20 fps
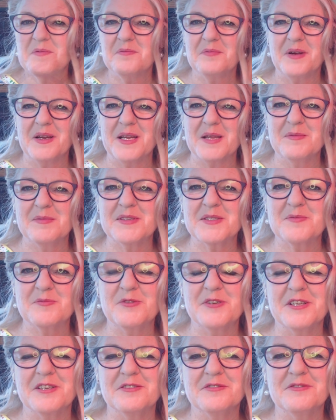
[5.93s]
My name is
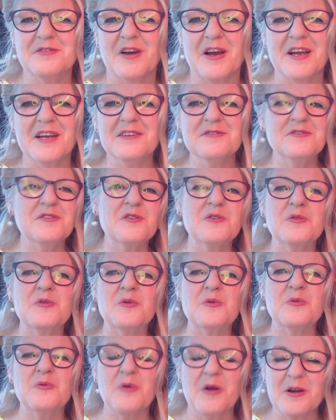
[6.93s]
Maria5.
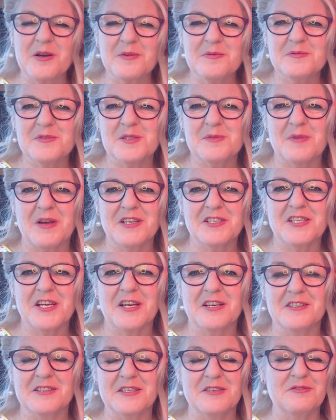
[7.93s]
Welcome to my
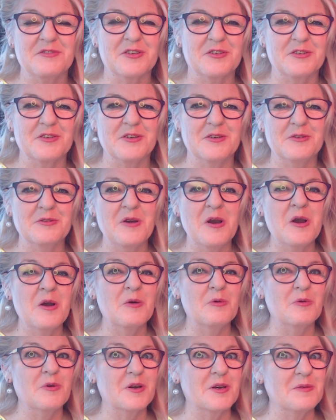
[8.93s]
channel if you're new.
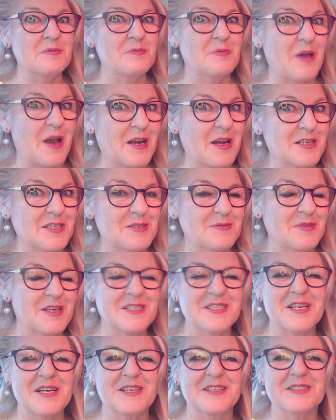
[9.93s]
Welcome back to my
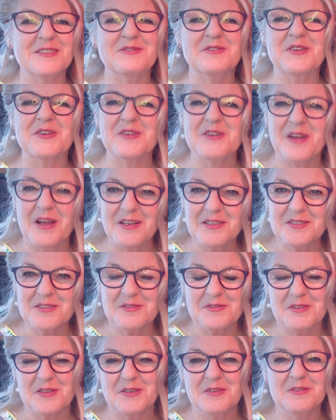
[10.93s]
channel if you're not
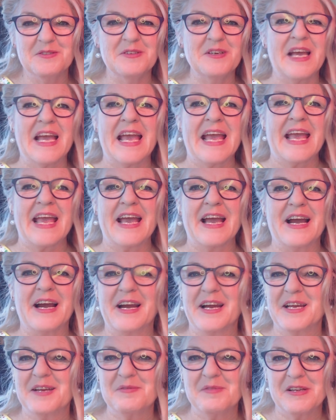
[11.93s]
so new.
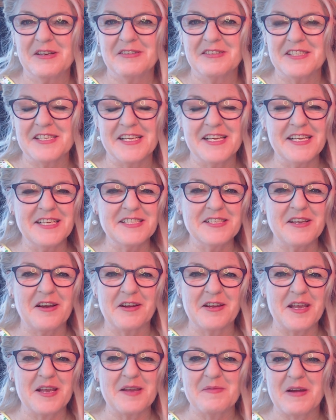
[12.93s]
I am here today
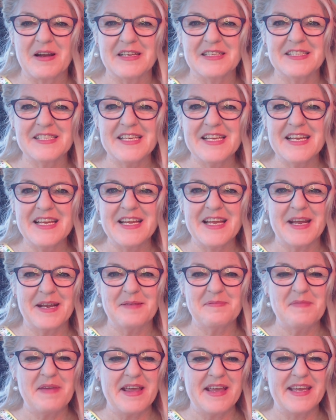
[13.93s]
talking about a tea and
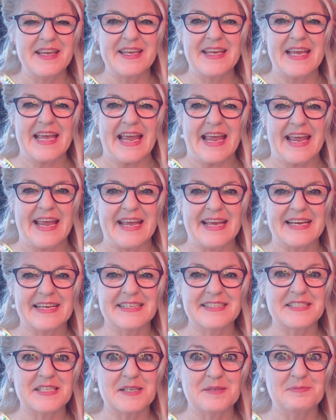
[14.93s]
a make
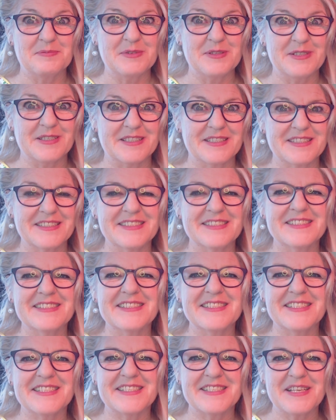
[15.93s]
and a book.
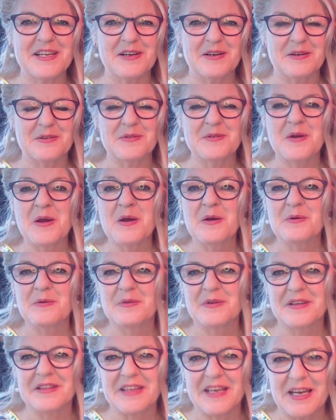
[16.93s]
So,
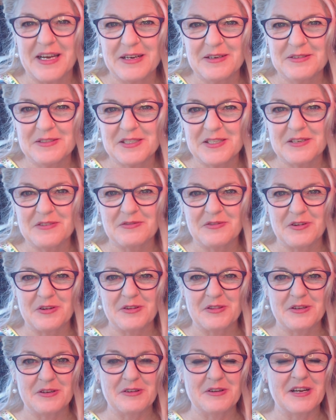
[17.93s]
without
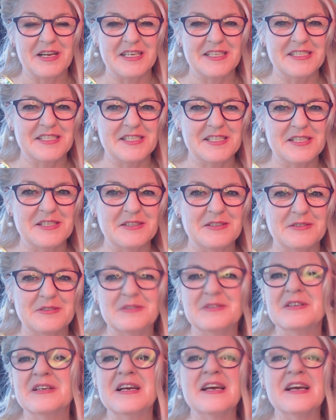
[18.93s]
further ado,